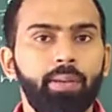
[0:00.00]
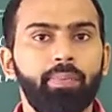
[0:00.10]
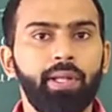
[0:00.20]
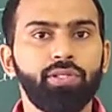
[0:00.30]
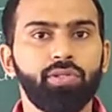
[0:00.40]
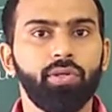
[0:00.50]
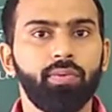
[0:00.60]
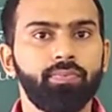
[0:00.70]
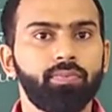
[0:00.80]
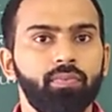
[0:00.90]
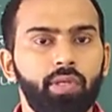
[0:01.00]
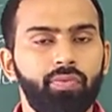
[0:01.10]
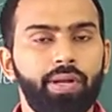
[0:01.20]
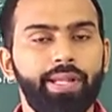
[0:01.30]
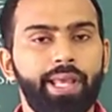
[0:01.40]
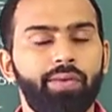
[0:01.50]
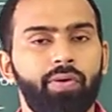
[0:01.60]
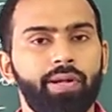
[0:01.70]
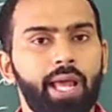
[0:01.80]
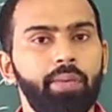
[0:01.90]
temperature, if I take
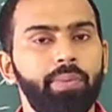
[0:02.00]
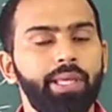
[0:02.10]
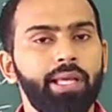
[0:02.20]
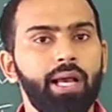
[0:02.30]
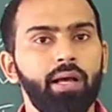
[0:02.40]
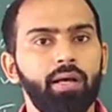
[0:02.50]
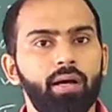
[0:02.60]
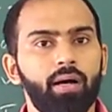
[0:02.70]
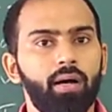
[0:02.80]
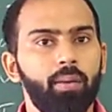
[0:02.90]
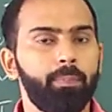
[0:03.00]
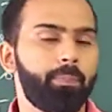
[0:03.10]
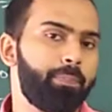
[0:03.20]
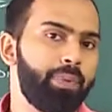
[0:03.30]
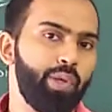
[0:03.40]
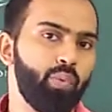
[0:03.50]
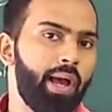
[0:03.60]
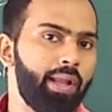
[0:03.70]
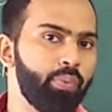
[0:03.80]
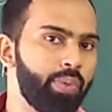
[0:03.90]
for time being
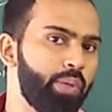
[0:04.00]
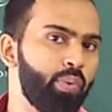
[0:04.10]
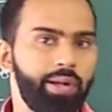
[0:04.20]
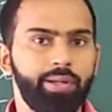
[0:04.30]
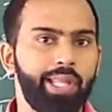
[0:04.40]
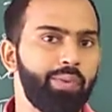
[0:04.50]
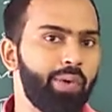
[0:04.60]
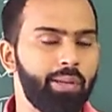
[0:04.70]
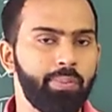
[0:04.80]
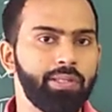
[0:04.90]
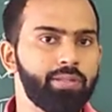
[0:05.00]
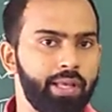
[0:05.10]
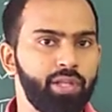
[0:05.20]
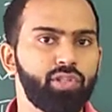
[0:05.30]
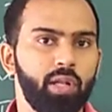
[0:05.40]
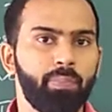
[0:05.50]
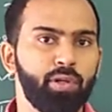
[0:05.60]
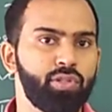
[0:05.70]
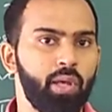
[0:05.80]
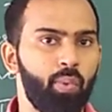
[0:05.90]
P1, V1, T1 is the initial
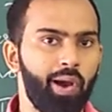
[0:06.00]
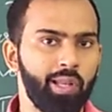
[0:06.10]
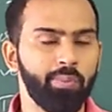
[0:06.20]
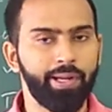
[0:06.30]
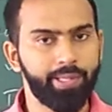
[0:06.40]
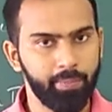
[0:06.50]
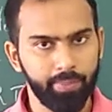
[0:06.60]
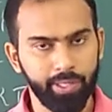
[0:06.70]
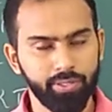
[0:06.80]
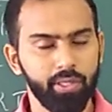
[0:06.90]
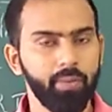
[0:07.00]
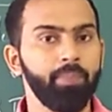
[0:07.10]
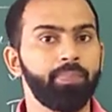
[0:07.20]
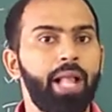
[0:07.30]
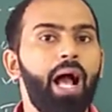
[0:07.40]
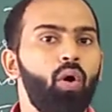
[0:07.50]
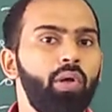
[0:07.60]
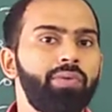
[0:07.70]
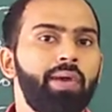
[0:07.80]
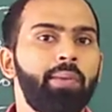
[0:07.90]
pressure, volume and temperature. Now
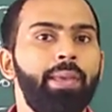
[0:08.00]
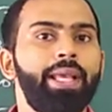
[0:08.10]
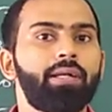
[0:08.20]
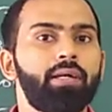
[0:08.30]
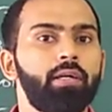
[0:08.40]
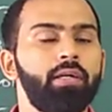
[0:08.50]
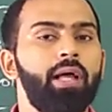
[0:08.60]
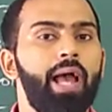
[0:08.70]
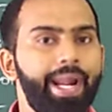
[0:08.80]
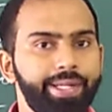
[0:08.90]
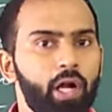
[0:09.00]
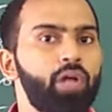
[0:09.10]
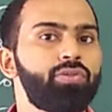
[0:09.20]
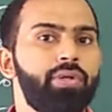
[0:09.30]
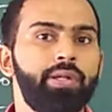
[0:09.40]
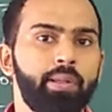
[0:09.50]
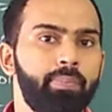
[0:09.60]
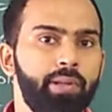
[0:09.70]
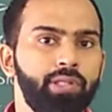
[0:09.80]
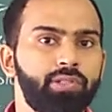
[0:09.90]
if I make at constant
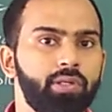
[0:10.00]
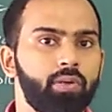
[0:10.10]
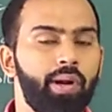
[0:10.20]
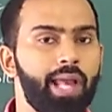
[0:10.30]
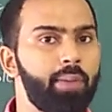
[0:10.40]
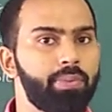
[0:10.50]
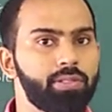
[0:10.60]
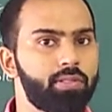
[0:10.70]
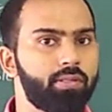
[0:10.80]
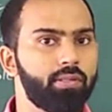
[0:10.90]
temperature, what happens?